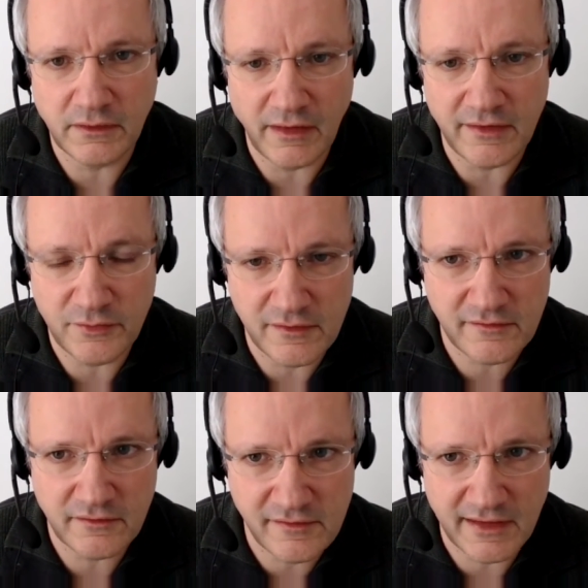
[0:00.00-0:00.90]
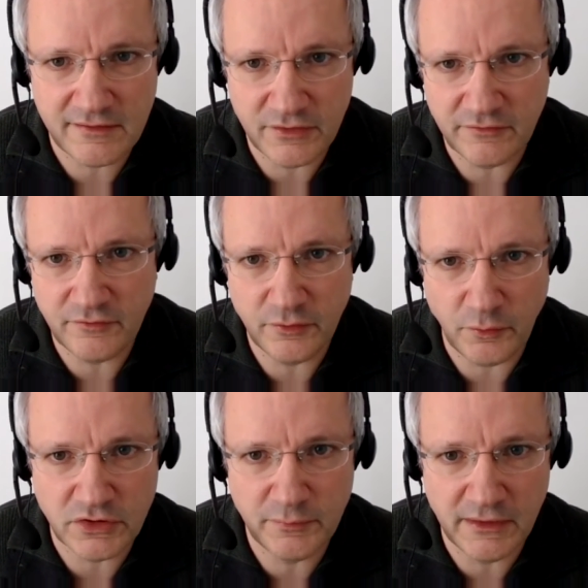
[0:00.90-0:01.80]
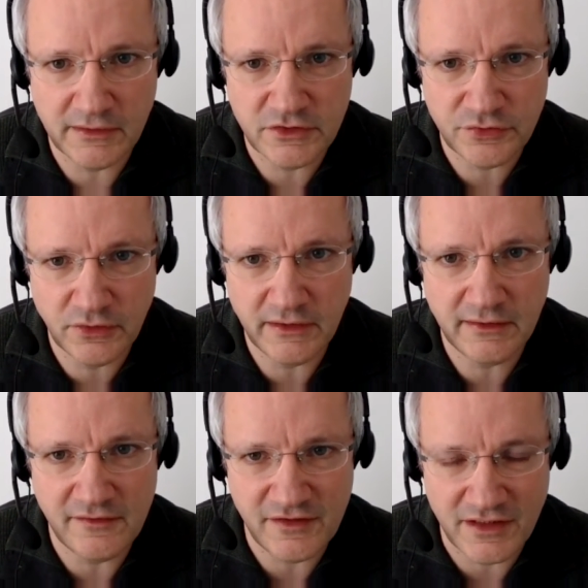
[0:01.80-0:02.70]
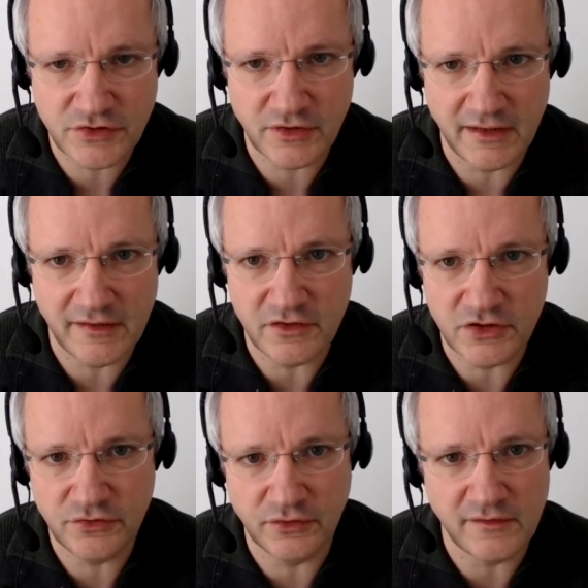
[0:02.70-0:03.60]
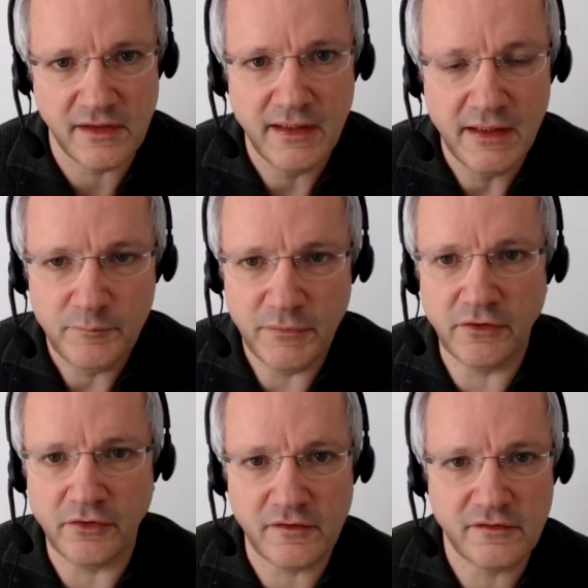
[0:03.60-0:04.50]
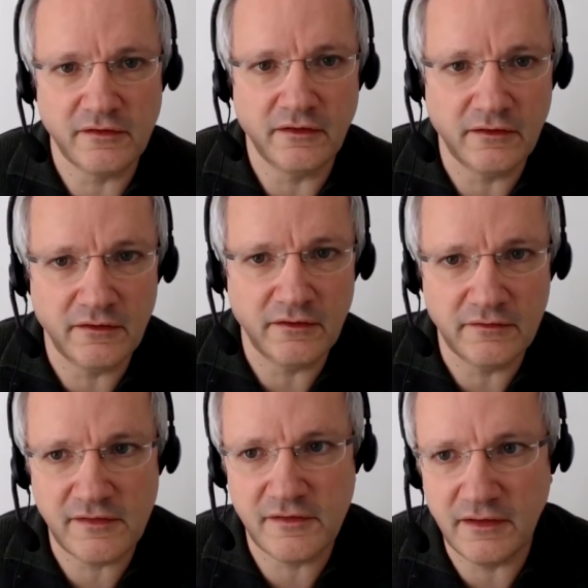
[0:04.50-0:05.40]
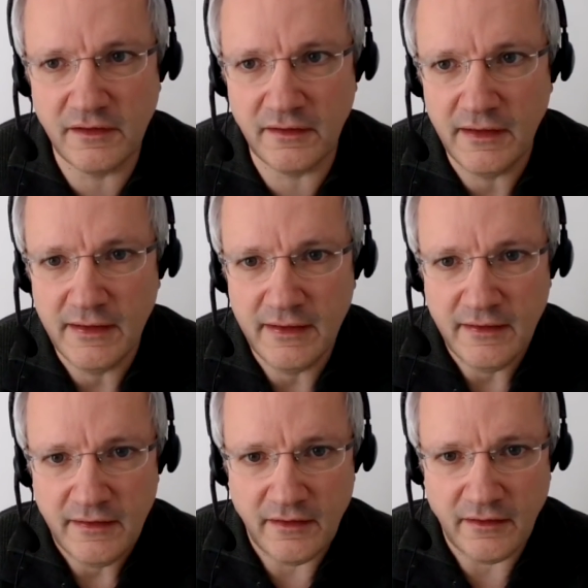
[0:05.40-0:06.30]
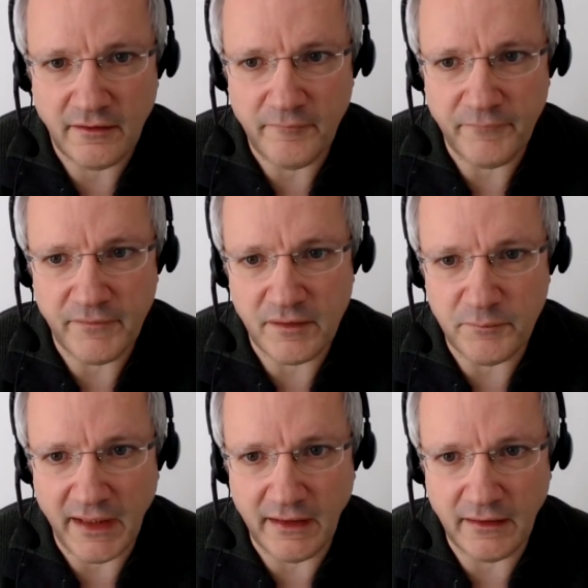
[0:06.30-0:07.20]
as we said, we want to build a truly decentralized insurance, because that's the main